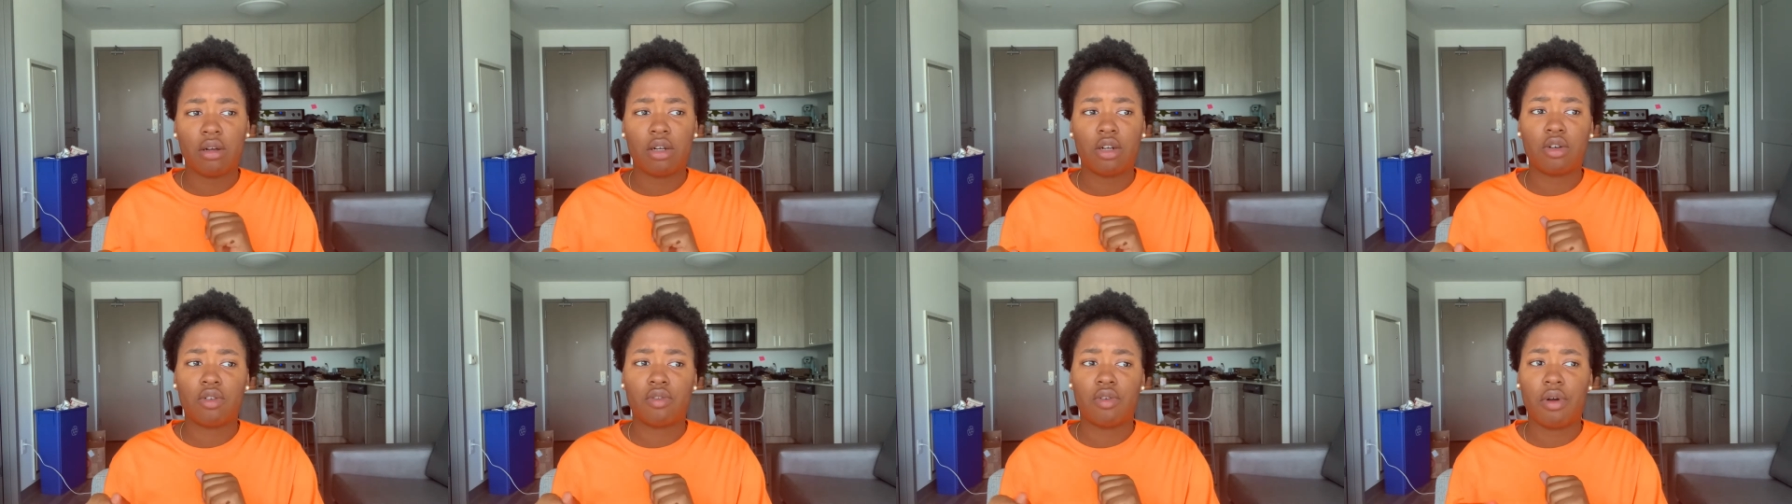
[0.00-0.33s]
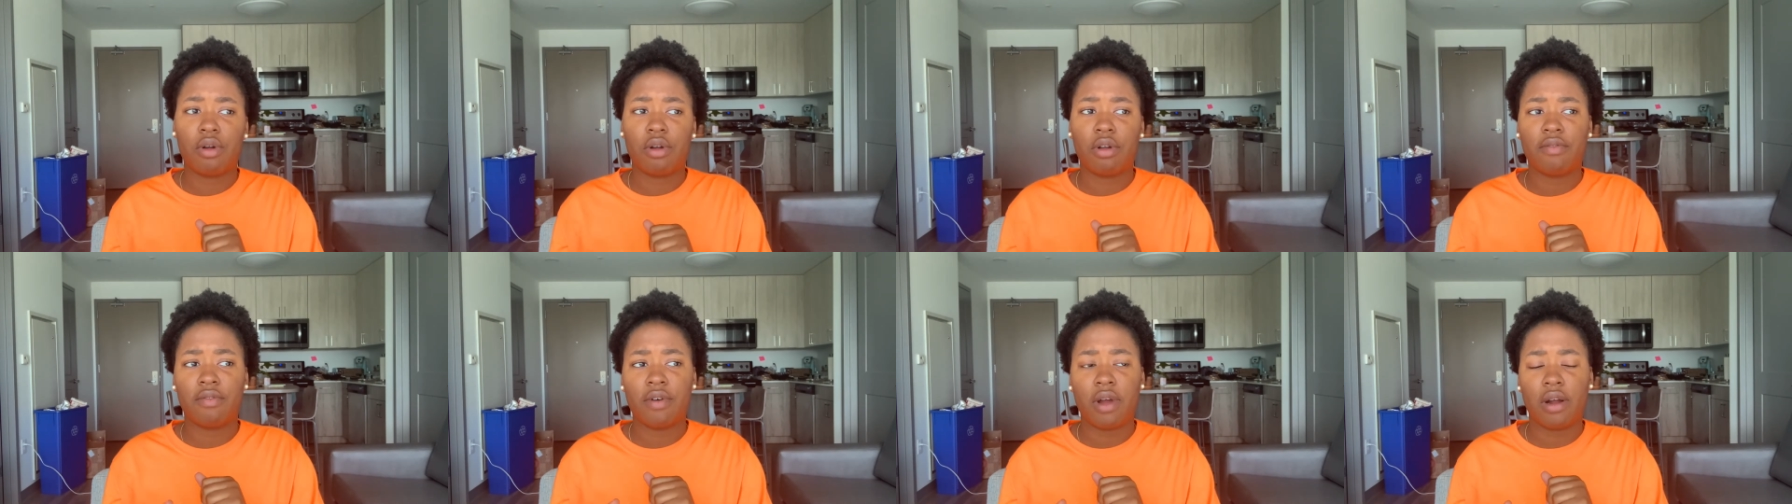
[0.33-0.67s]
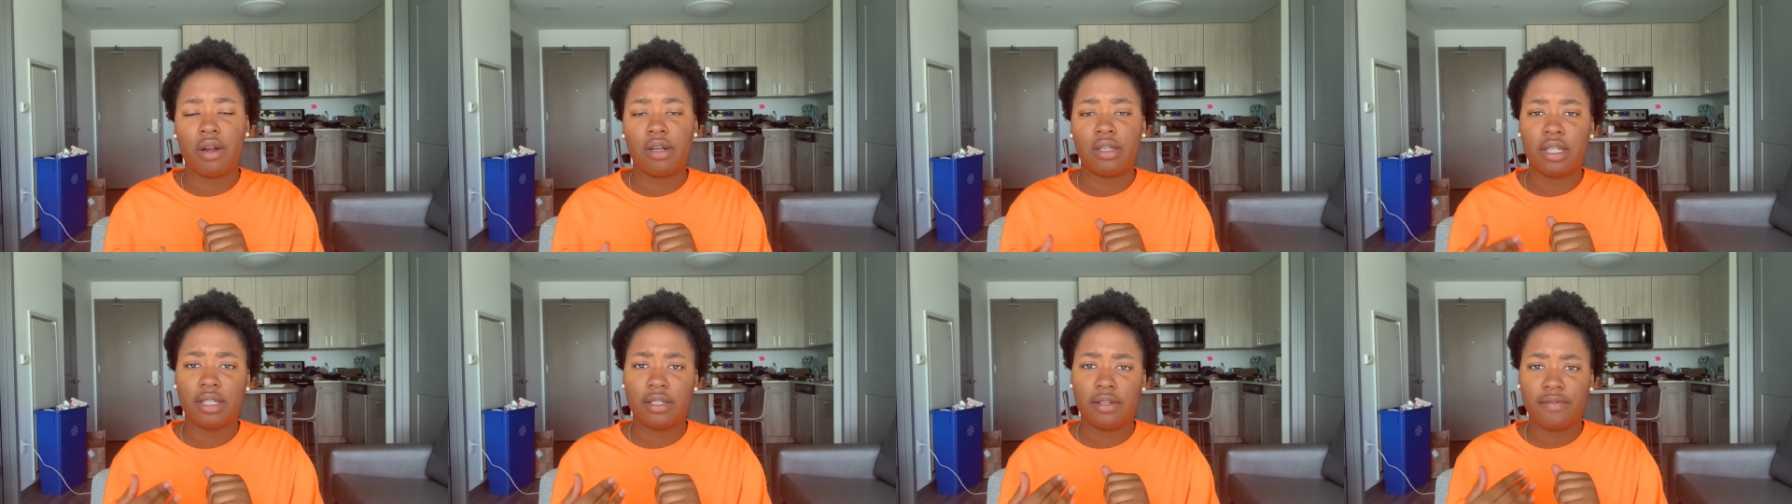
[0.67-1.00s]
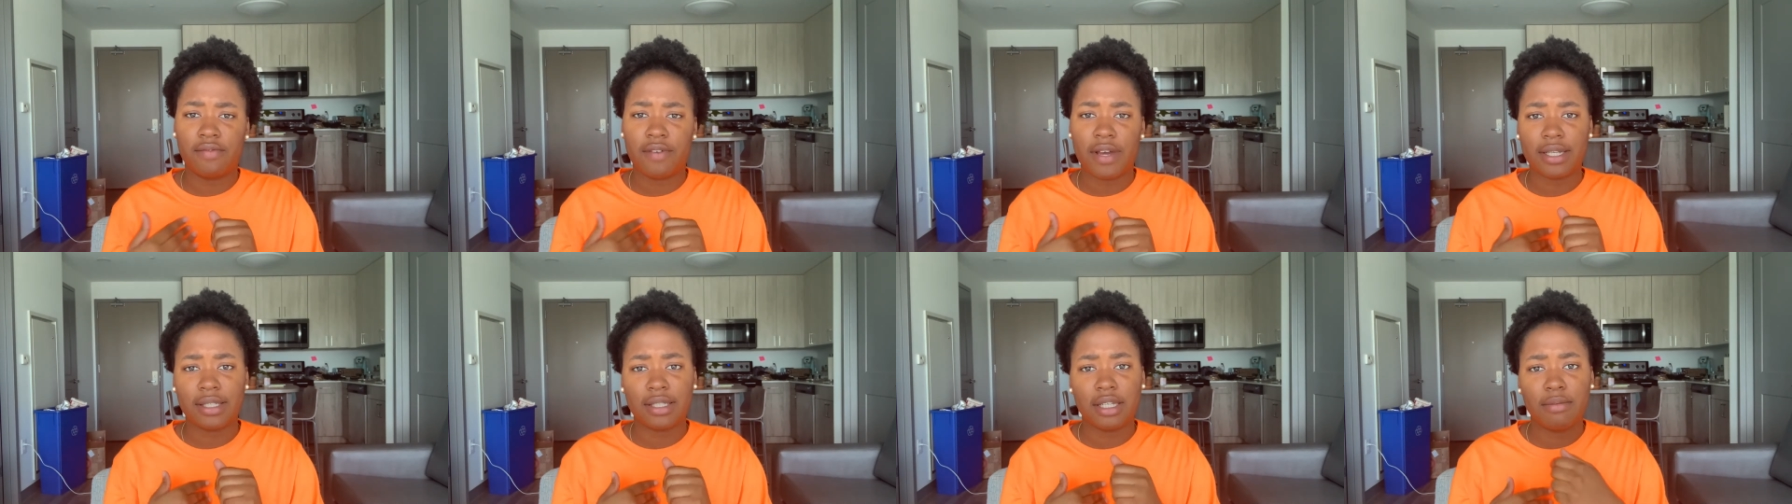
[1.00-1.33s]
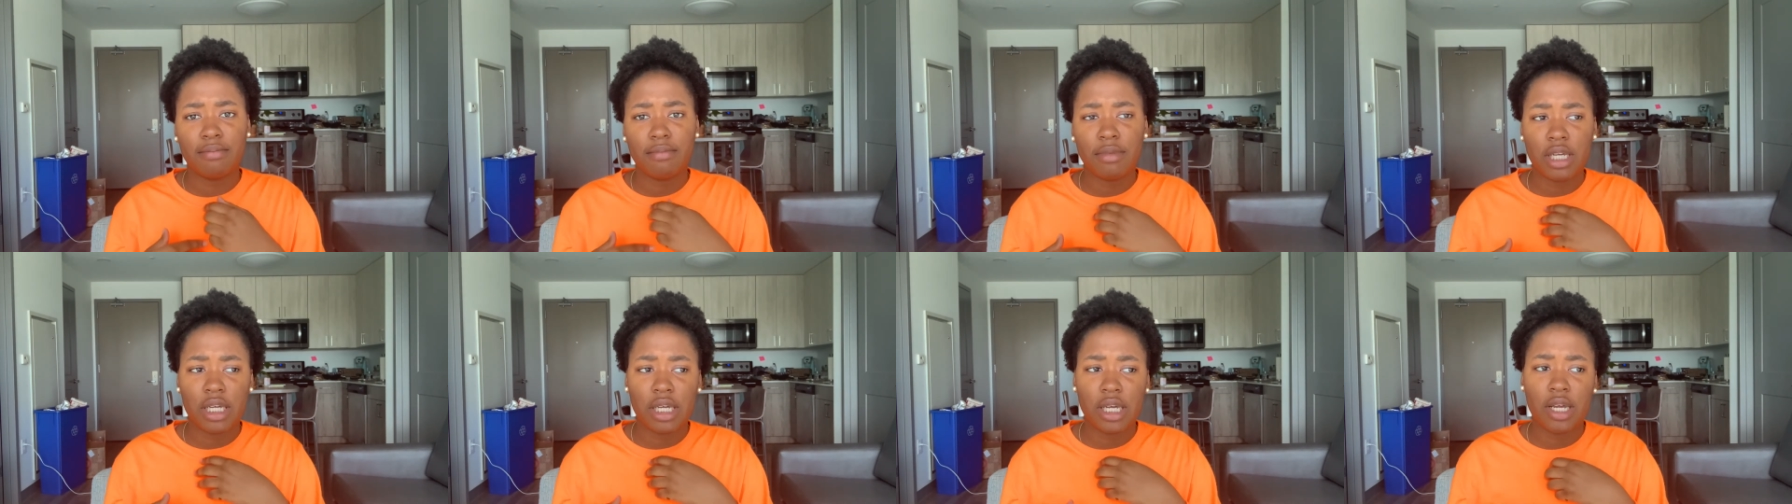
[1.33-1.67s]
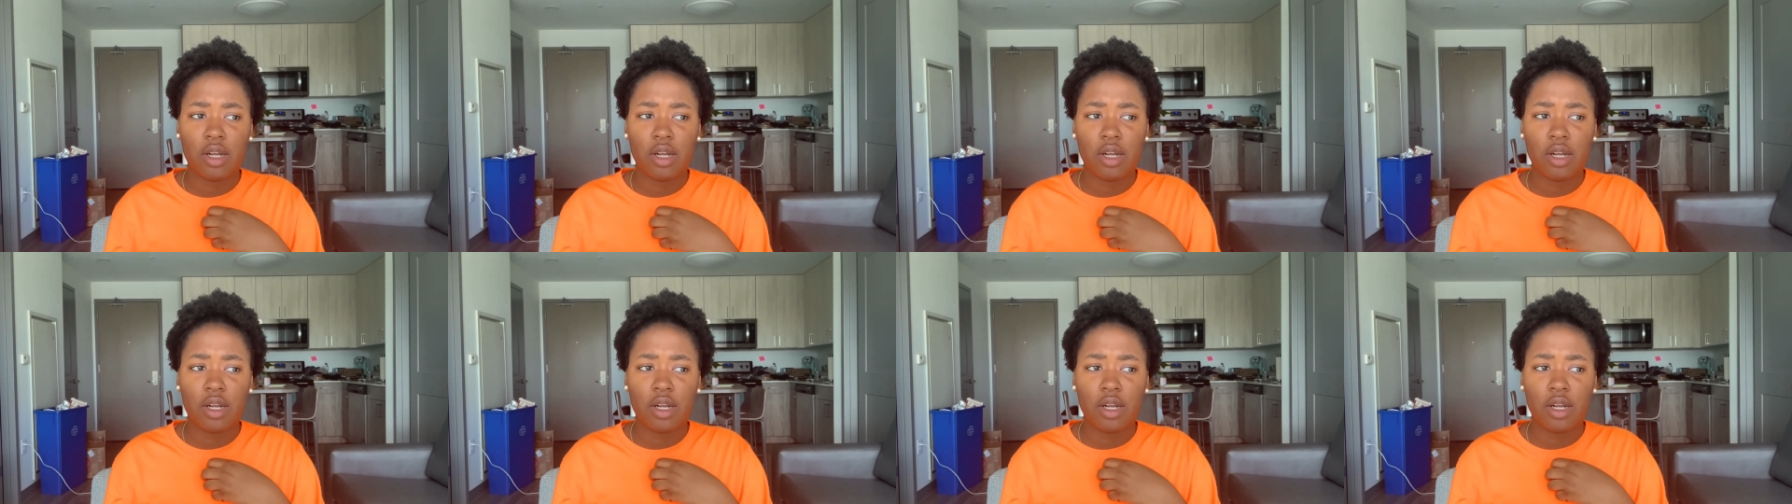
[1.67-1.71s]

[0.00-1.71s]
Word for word: coronavirus has affected me,